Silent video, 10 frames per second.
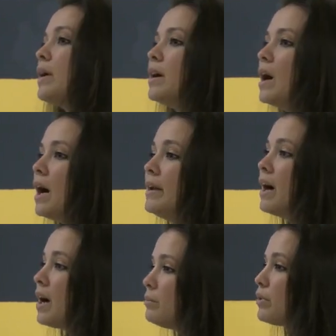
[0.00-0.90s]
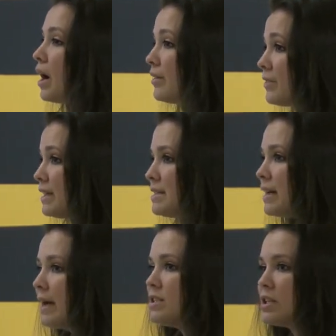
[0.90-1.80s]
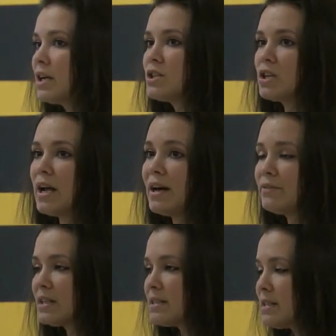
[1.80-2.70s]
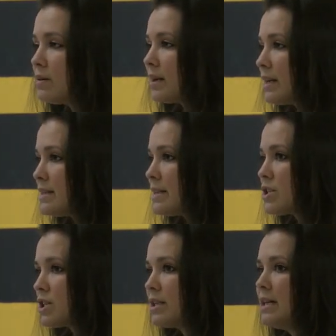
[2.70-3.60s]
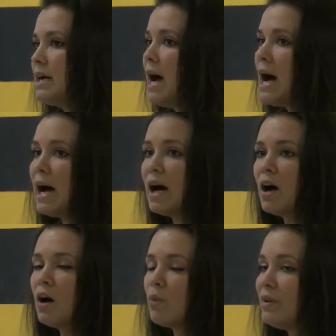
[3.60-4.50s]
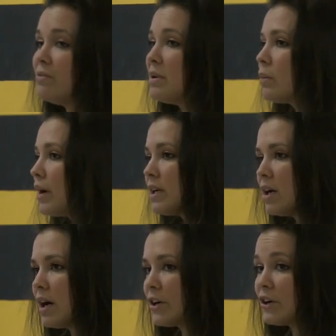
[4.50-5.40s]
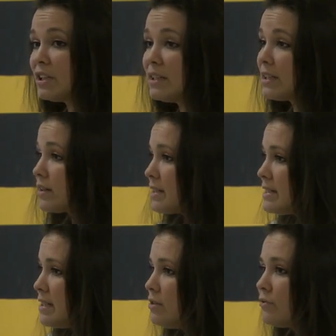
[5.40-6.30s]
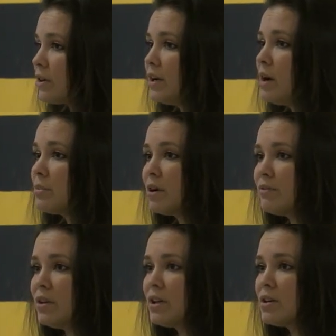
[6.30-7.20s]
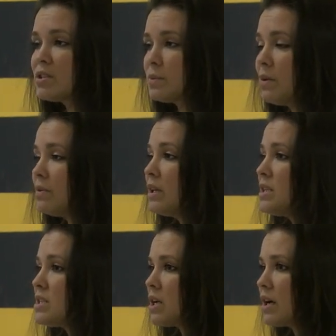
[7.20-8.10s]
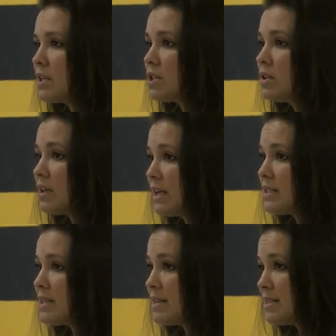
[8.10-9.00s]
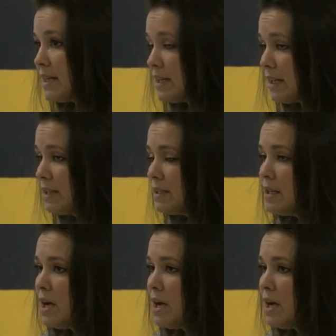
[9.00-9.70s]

we're a nonprofit education advocacy organization. Uh, we've been working on early literacy for a number of years and we really started to look into the data